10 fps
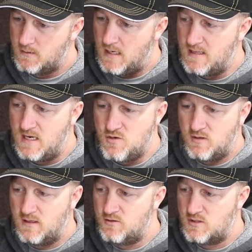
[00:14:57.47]
And then you
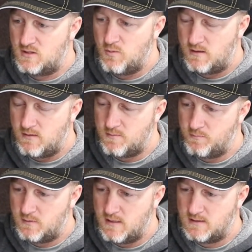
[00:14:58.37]
can just quickly
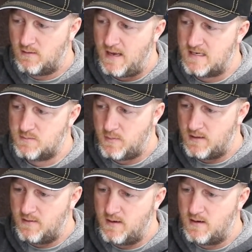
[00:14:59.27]
click the last
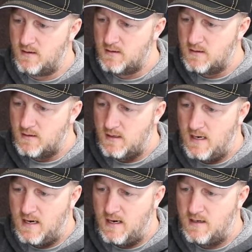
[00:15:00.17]
button there
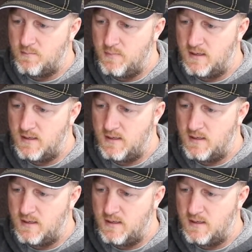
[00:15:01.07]
and it